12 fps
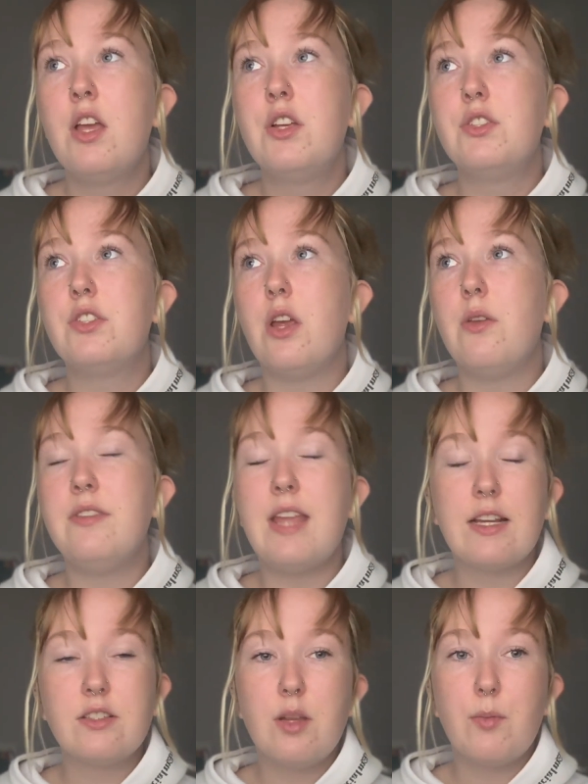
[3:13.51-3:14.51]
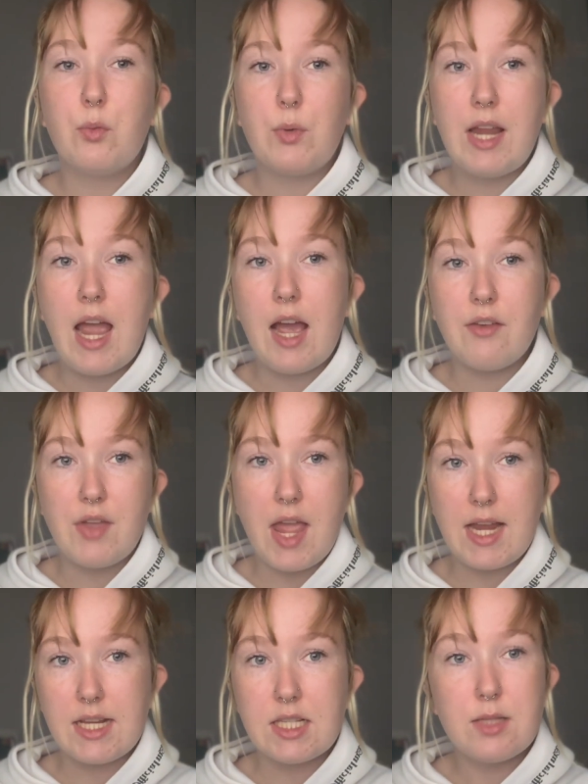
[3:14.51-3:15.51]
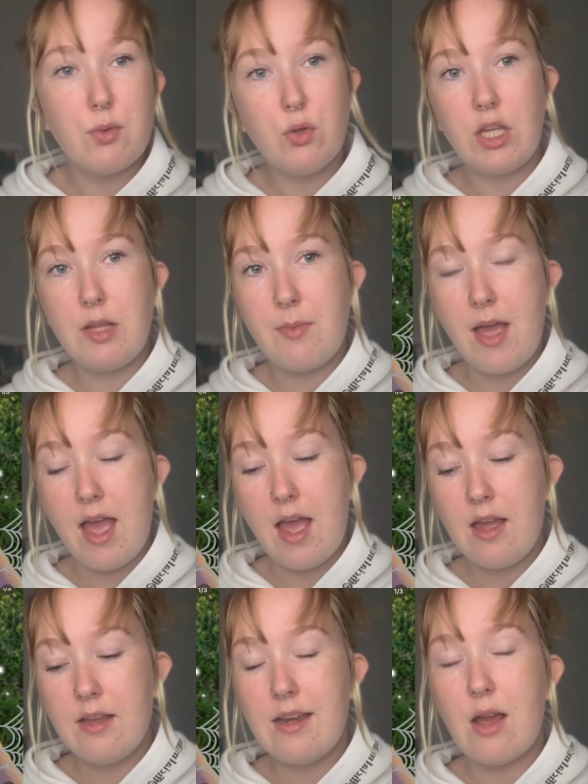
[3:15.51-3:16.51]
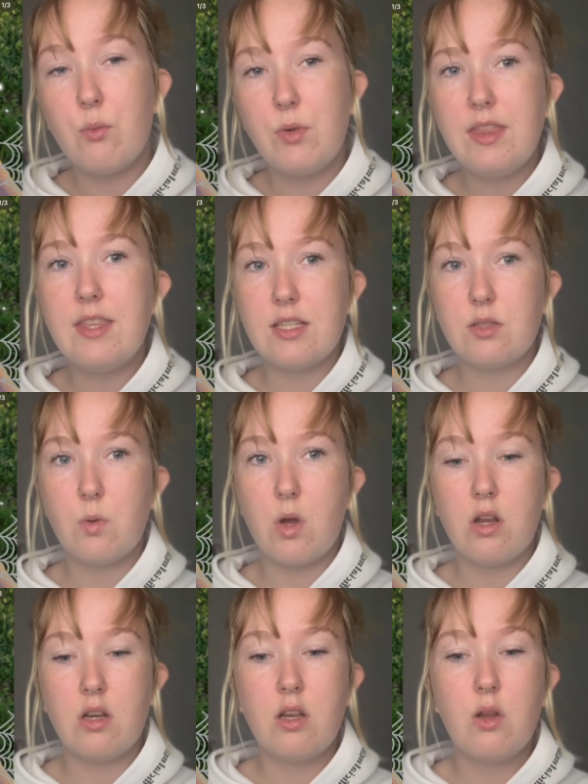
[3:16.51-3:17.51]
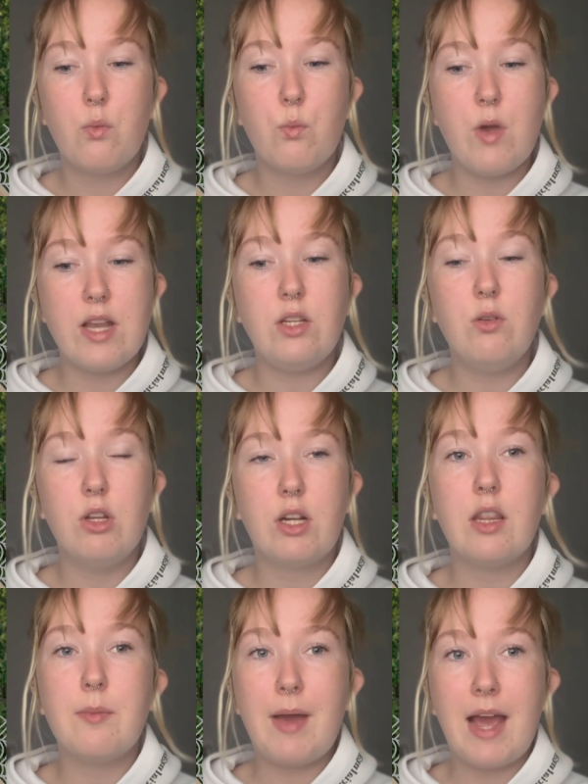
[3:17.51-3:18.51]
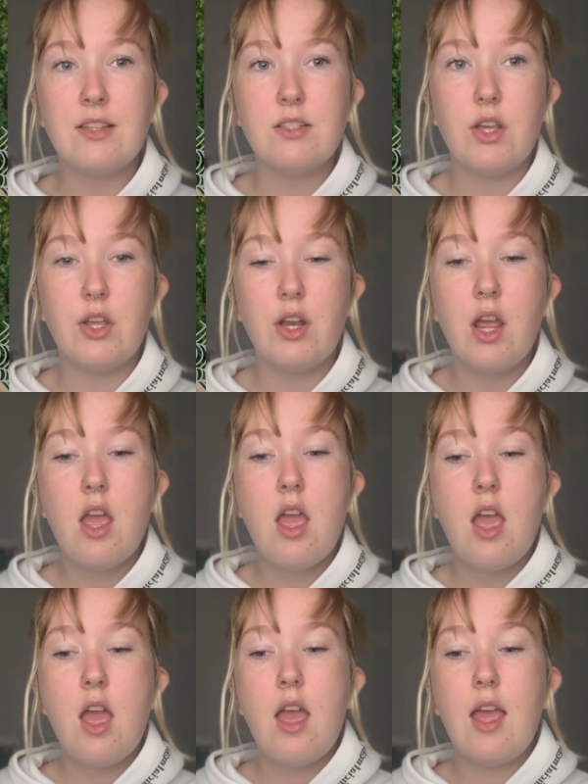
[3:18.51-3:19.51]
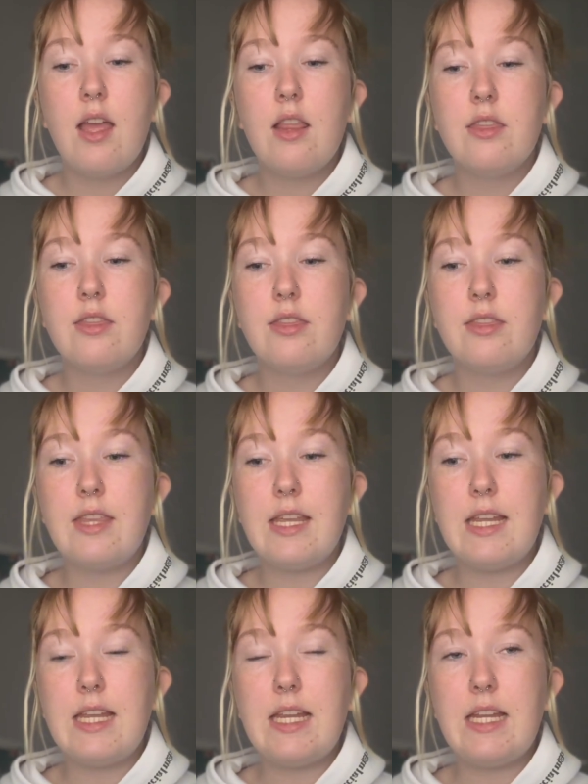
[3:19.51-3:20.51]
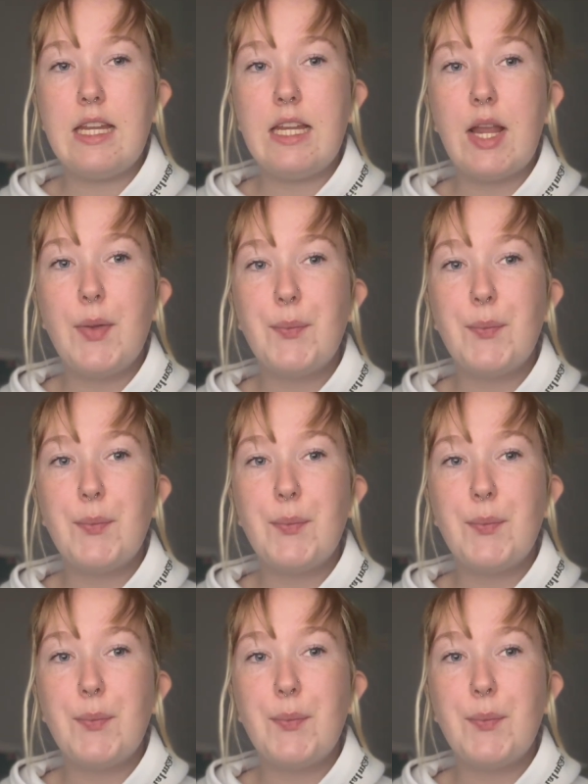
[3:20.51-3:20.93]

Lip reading: So next up, we have a spooky bear. Now with this one, when you look at the pattern, the